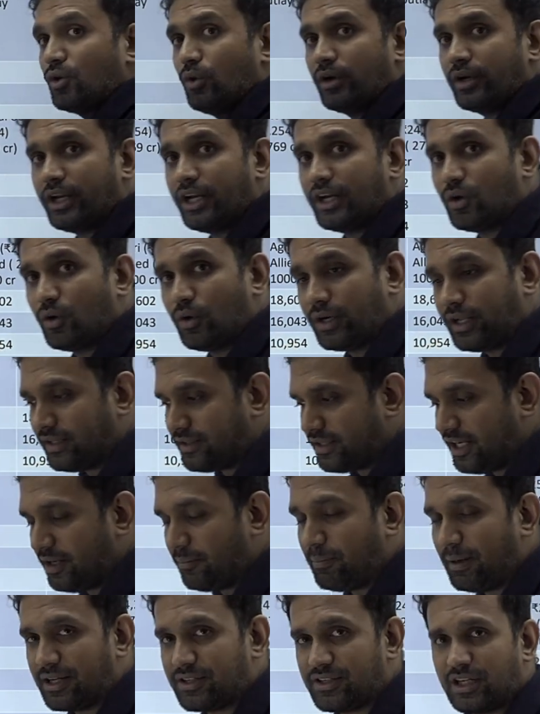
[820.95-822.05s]
2023
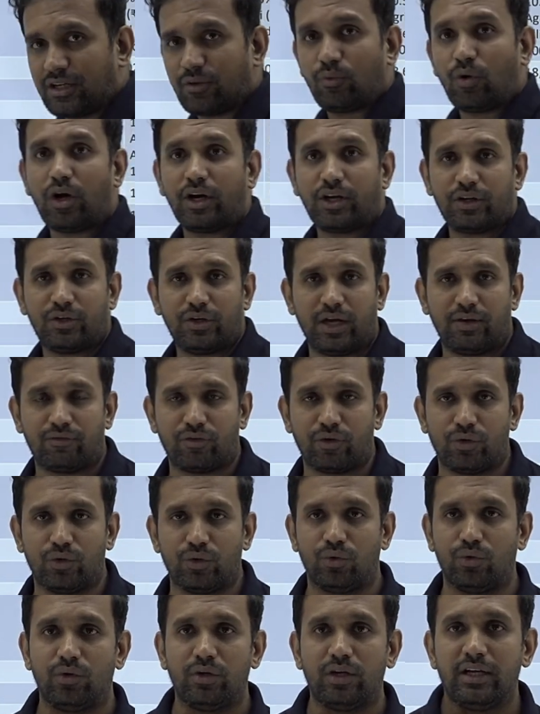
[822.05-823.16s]
budget, what you have to
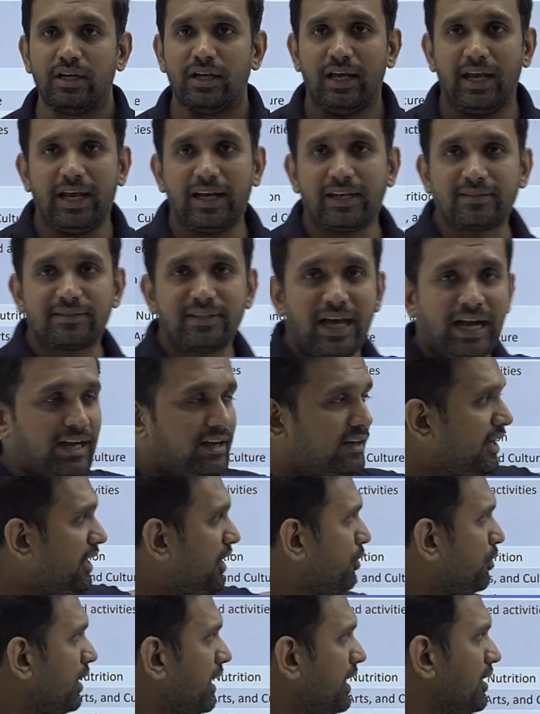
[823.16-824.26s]
do exactly,
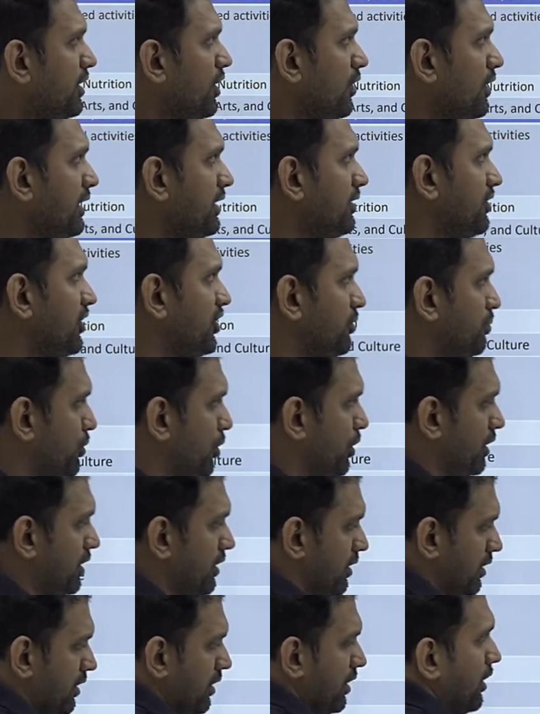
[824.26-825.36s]
you write down in this book.